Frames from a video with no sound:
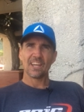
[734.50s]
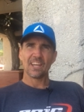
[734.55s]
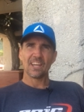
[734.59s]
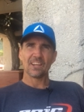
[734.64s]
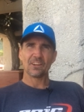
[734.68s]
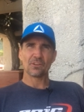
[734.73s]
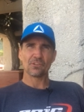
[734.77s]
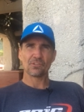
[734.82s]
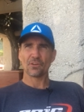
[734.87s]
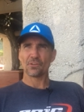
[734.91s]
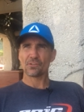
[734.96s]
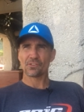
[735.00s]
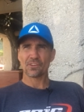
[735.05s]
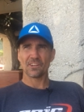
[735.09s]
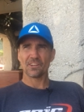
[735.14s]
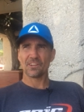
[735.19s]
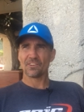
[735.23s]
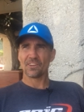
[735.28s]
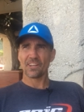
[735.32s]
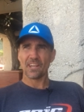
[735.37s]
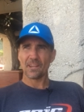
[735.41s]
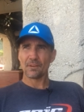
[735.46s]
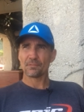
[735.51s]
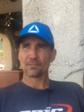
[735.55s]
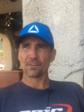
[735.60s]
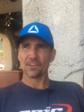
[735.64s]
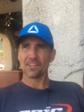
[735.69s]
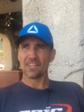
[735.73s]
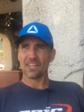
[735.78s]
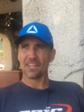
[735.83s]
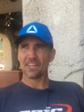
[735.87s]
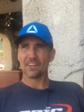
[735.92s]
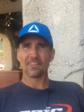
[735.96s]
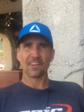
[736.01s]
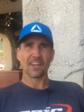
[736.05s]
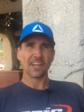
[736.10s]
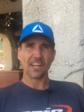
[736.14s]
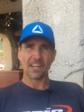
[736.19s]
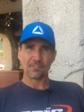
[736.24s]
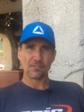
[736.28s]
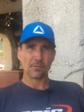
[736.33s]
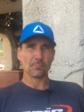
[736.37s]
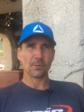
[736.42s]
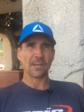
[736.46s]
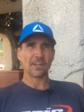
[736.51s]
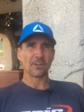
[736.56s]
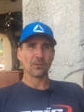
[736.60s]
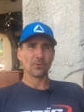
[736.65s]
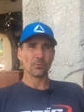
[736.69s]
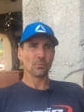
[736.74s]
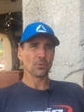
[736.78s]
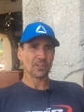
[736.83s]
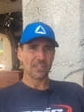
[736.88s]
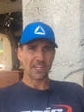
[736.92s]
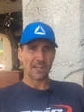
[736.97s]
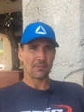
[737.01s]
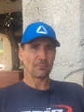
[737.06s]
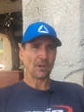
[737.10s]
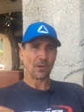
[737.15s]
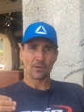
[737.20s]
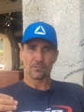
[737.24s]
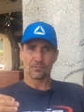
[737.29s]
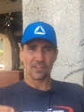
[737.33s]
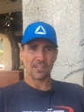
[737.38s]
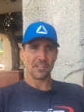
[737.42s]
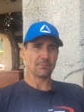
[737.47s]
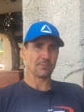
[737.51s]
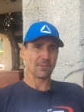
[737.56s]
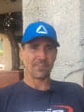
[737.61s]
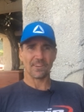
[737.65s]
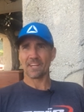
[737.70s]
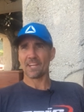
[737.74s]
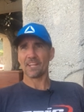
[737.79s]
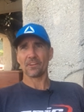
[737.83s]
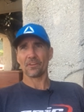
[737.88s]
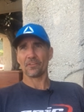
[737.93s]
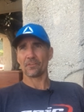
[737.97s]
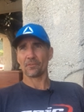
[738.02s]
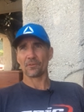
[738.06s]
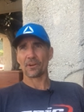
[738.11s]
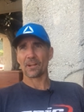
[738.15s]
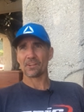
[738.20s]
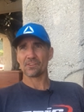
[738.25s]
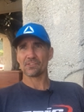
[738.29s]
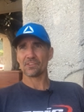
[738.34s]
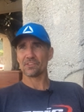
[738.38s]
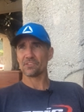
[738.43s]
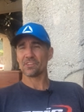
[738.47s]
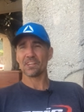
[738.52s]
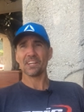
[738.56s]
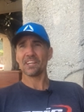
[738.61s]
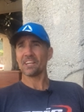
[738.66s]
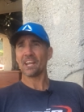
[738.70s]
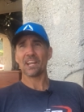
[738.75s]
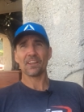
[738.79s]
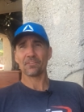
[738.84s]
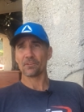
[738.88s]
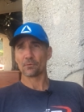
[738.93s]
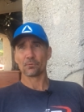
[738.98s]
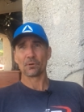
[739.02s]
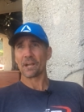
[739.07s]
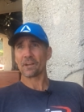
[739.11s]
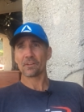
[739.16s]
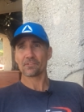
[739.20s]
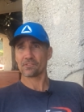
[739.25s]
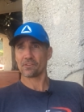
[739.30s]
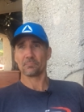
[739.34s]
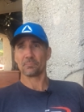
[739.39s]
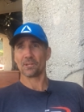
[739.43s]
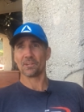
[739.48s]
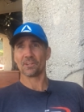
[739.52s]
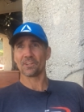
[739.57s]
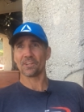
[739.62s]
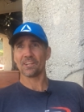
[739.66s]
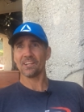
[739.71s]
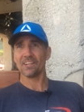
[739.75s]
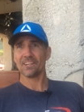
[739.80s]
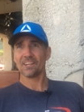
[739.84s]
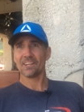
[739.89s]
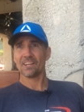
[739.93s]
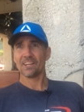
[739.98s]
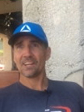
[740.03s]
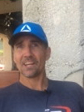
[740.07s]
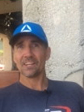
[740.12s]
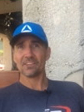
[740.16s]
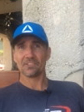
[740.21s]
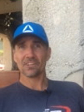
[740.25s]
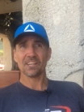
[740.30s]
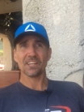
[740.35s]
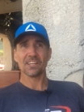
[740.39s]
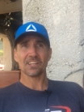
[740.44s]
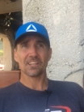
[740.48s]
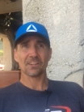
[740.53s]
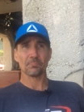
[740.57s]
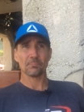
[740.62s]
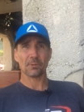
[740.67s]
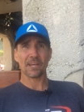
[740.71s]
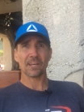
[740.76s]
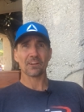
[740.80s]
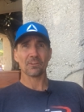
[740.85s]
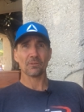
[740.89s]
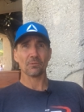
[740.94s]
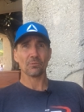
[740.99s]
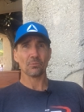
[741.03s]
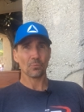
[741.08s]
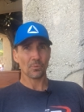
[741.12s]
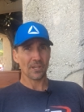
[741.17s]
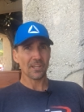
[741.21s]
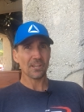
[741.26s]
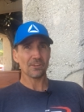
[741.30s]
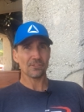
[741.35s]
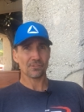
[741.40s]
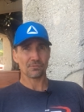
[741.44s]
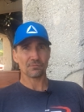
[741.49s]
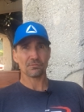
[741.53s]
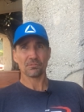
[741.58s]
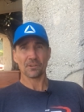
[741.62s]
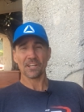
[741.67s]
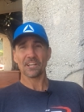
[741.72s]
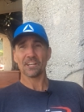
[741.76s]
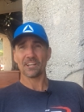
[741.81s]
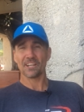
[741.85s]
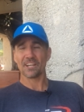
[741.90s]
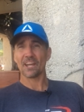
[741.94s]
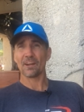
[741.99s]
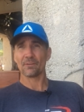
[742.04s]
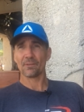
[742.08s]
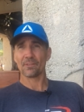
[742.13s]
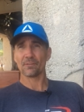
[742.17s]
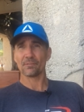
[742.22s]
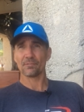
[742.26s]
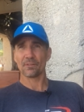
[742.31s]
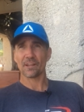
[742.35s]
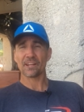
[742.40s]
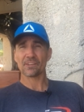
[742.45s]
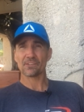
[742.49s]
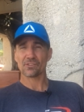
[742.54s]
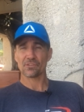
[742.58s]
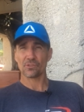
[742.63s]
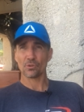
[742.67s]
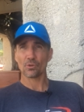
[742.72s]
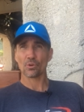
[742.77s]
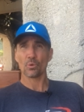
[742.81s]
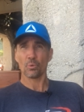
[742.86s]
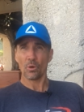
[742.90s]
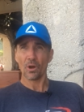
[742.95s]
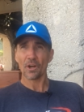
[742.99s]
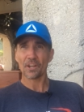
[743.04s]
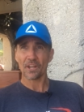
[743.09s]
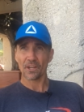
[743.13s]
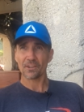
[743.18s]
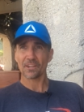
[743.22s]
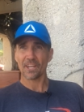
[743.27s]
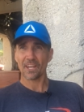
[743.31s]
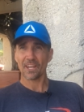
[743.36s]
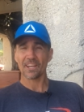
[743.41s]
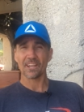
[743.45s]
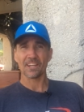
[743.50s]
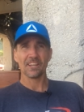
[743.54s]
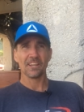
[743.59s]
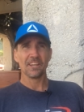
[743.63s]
Because Oscar, nearly every year they'd have a battle, would come over him at the end of the race. And Dean had the runner's ability, and Dean can paddle when he's ready to go in the flat still quite okay.